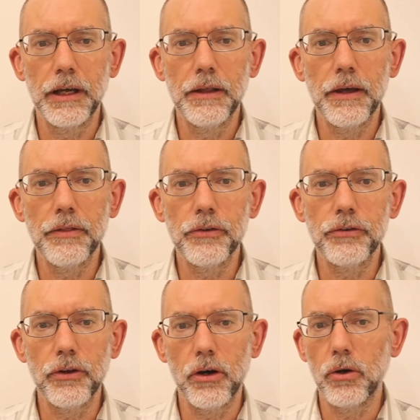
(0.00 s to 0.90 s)
that the
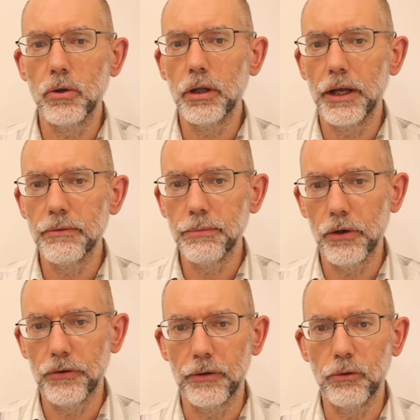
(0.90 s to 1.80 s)
soul and
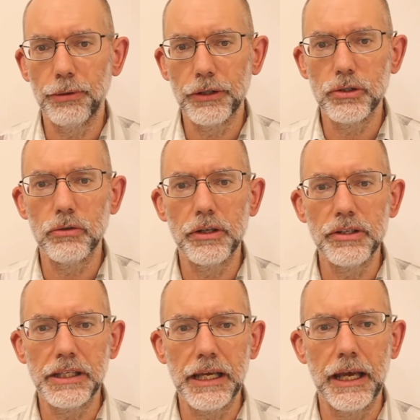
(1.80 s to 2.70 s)
body will be joined
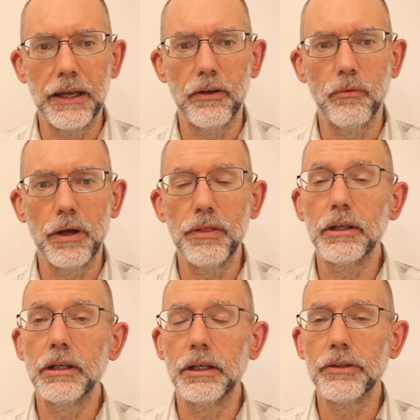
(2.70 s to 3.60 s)
again when the
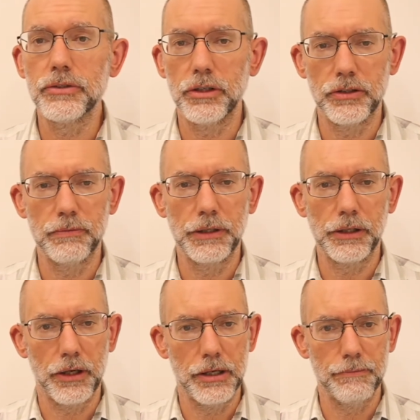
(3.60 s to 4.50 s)
last judgment
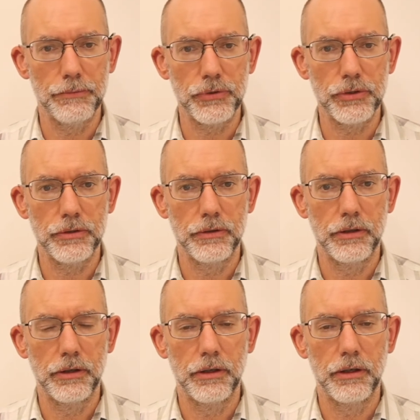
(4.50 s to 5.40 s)
comes.
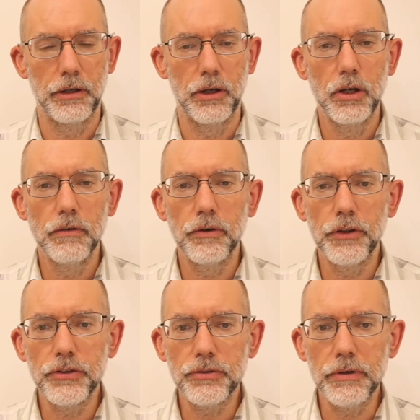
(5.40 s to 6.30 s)
For
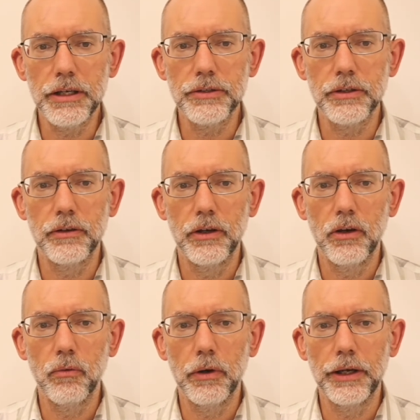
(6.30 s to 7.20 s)
this reason,
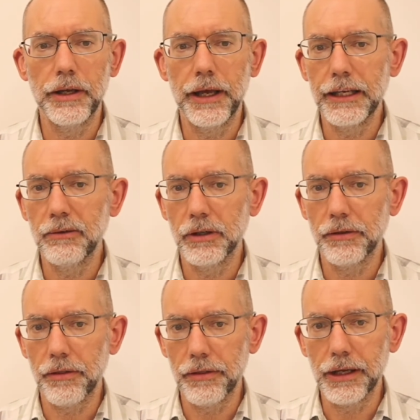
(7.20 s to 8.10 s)
when anyone
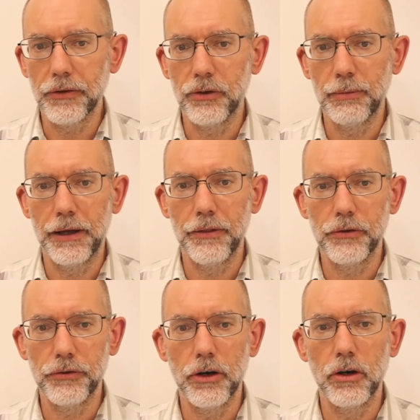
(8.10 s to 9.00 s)
thinks about the
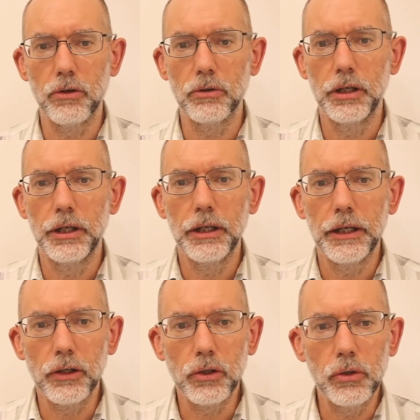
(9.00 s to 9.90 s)
soul in
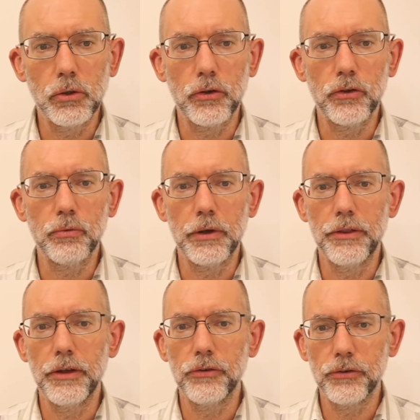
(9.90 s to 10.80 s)
accordance with
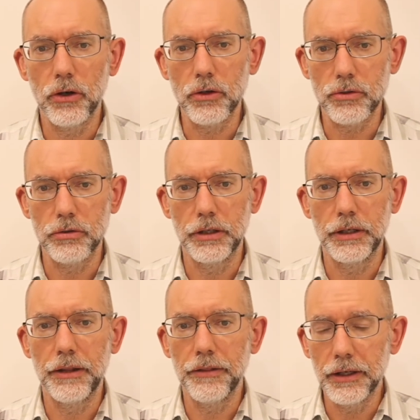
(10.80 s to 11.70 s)
this doctrine
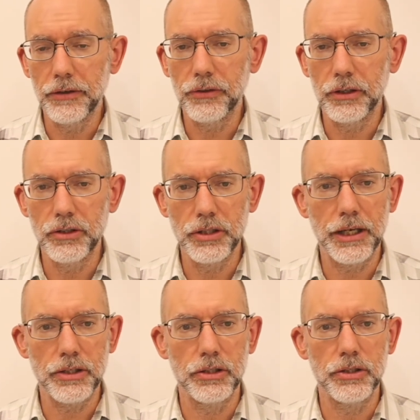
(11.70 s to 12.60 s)
and these
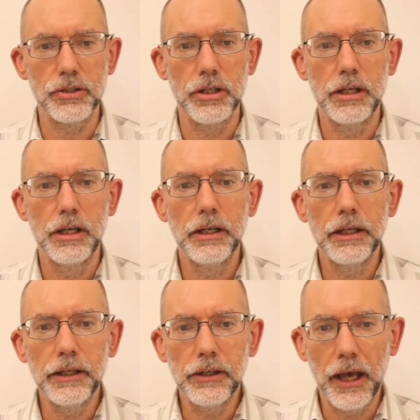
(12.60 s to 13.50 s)
conjectures,
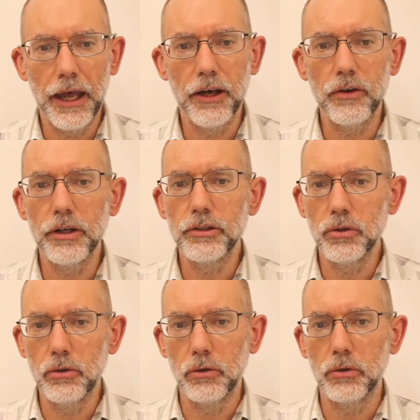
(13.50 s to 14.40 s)
he cannot at
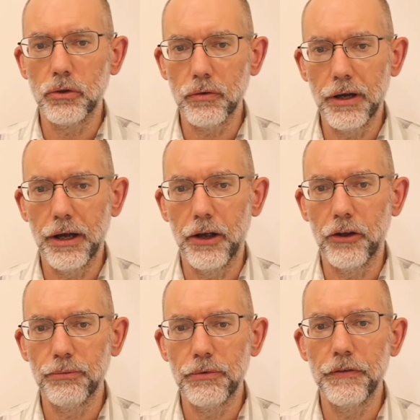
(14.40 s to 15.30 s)
all
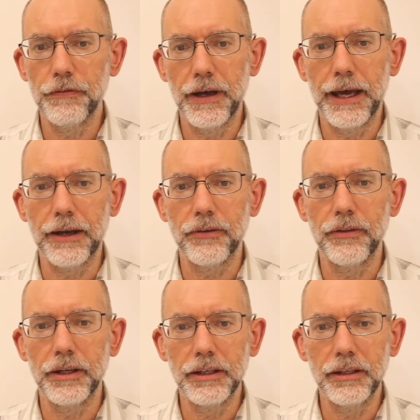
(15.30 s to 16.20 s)
grasp the fact
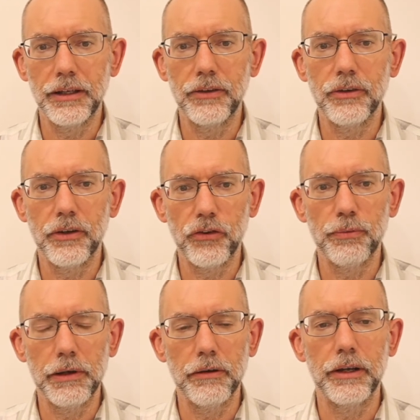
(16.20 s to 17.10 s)
that it is a
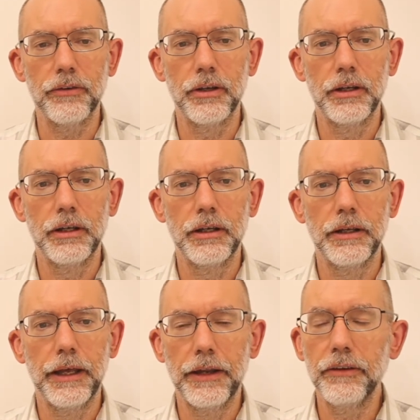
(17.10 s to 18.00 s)
spirit
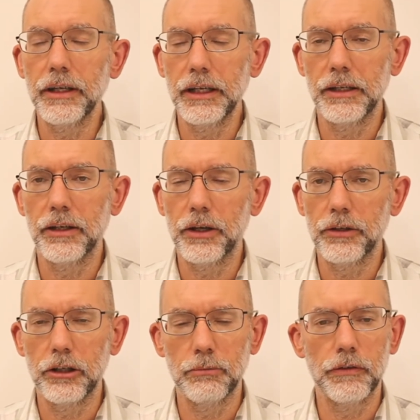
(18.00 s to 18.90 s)
and in a
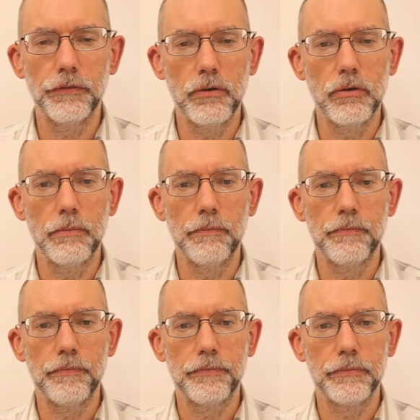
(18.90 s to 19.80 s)
human form.
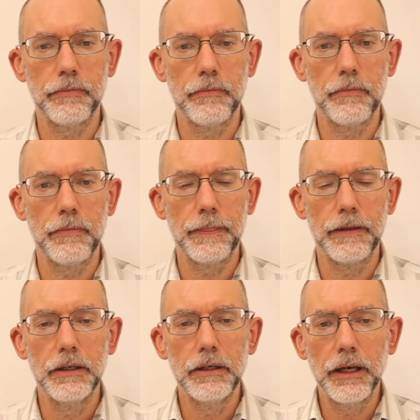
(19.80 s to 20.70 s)

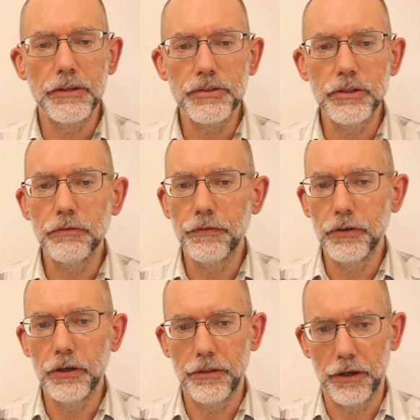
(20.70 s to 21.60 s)
And still
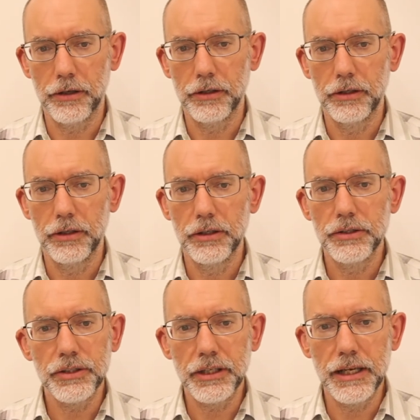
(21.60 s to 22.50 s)
further,
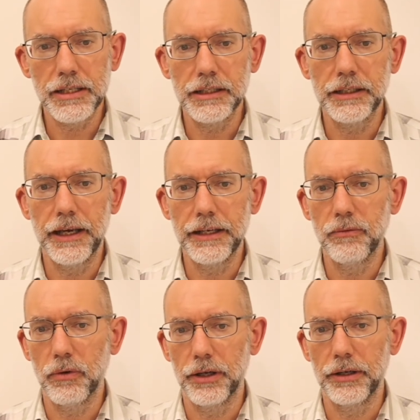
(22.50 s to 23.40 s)
scarcely
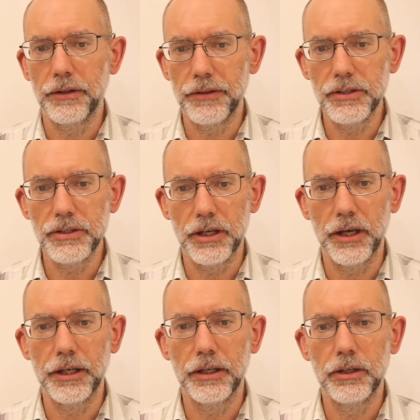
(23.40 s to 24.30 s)
anyone at this
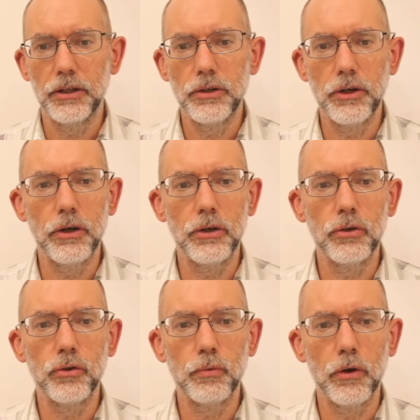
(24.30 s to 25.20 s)
day
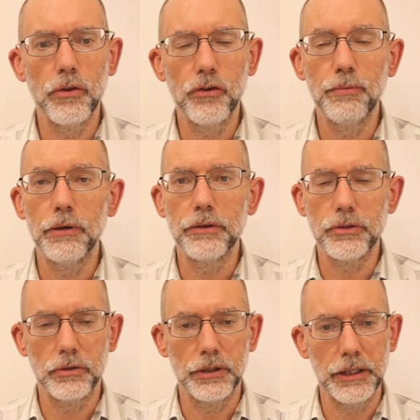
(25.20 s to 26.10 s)
knows what the
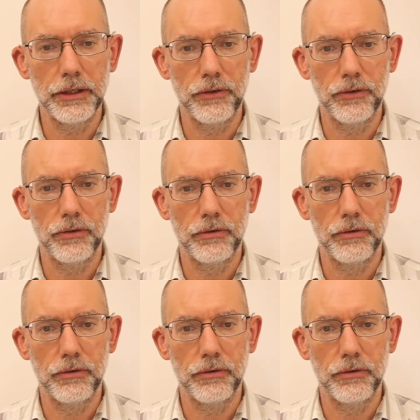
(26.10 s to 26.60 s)
spiritual is,